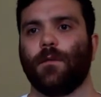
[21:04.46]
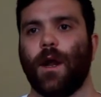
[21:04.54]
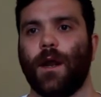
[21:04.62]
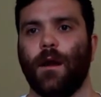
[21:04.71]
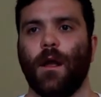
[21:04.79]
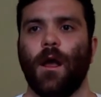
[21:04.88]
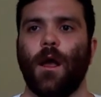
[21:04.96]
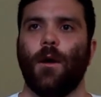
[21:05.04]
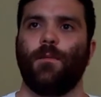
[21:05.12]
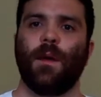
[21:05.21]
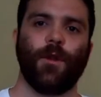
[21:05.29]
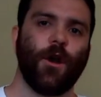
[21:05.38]
right?
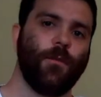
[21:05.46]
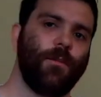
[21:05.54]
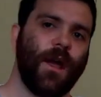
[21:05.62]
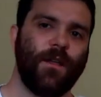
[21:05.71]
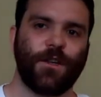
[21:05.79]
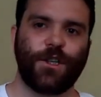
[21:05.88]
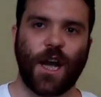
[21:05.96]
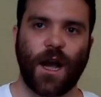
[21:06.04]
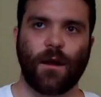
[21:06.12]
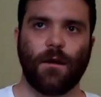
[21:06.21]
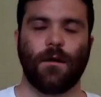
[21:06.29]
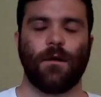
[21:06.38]
People don't pay the
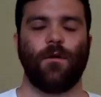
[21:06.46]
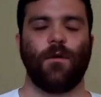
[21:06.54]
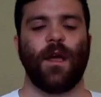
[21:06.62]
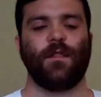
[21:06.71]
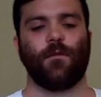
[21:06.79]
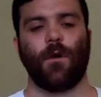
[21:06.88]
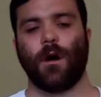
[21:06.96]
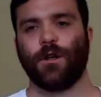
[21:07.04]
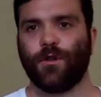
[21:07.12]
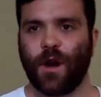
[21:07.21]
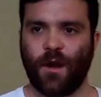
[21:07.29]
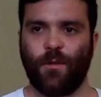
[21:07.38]
check, we make the wrong
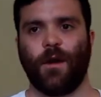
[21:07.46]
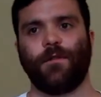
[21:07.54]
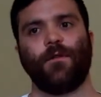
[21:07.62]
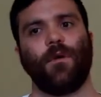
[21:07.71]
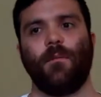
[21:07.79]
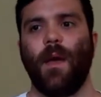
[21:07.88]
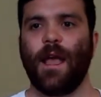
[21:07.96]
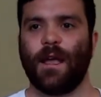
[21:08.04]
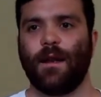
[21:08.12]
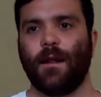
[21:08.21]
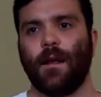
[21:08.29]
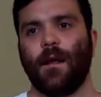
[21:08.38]
drink, we have to remake
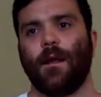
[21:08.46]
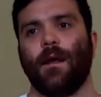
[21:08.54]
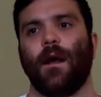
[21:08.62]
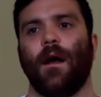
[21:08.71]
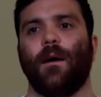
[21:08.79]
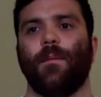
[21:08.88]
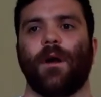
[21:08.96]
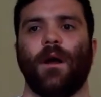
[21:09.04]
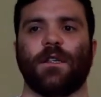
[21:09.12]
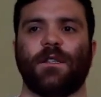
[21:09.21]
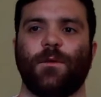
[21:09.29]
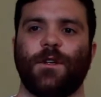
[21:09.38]
it. A
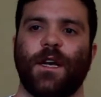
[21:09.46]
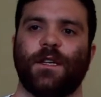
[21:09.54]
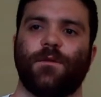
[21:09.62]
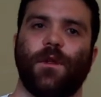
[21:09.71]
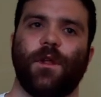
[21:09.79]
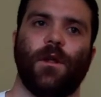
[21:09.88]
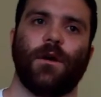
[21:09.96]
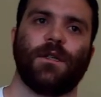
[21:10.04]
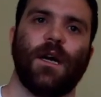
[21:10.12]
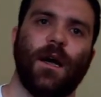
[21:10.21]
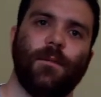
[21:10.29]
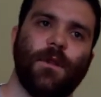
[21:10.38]
customer takes a really long
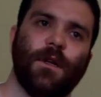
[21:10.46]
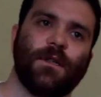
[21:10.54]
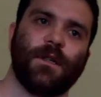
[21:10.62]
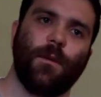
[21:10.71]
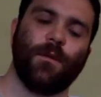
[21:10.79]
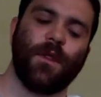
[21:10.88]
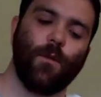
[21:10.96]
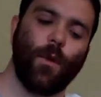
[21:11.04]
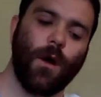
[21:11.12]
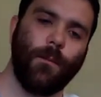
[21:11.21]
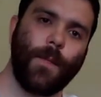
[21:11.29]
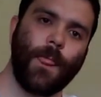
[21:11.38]
time to decide what they
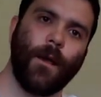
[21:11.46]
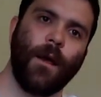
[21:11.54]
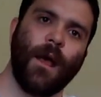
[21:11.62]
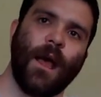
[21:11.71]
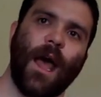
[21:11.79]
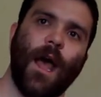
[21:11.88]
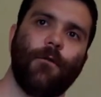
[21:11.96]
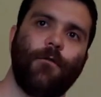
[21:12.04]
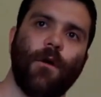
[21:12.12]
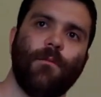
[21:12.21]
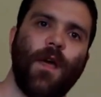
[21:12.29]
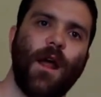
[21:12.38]
want. And
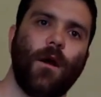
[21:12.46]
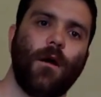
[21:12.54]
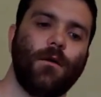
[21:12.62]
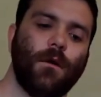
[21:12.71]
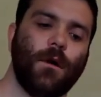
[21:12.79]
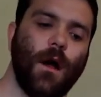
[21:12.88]
from there,